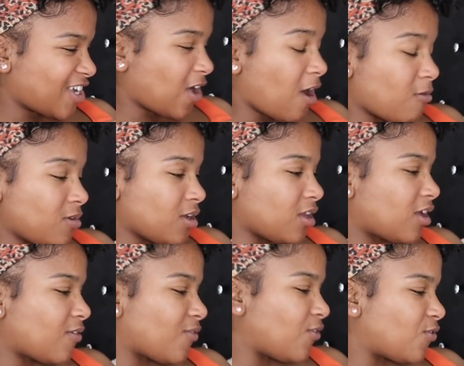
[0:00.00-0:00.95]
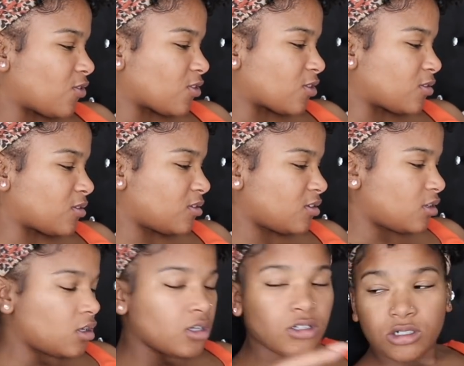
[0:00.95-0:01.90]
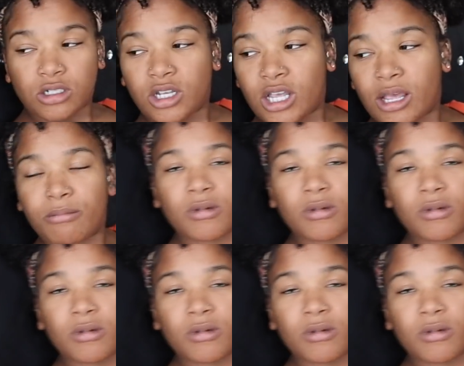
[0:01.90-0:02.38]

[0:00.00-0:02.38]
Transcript: No, I really love you for real. Can you hit